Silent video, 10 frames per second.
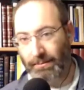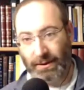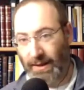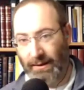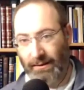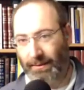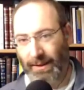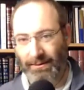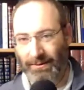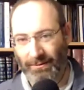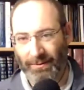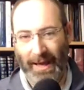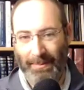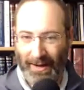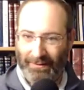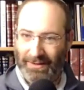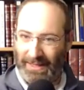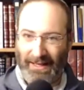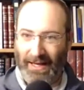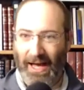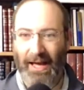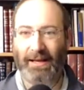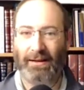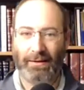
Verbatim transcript: But that, I mean, we happen to have a tequila it's in the guy.